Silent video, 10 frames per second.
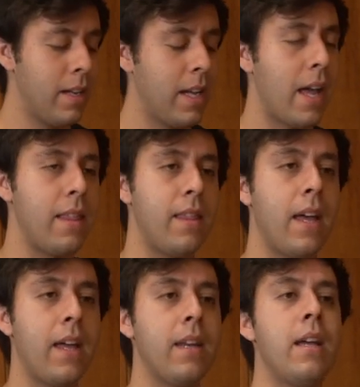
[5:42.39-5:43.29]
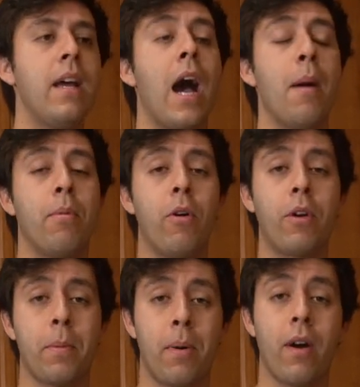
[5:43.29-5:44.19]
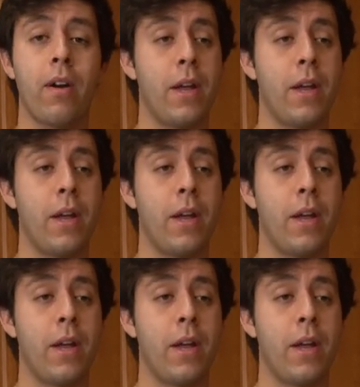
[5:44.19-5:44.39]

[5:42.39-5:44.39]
And then I broke it apart.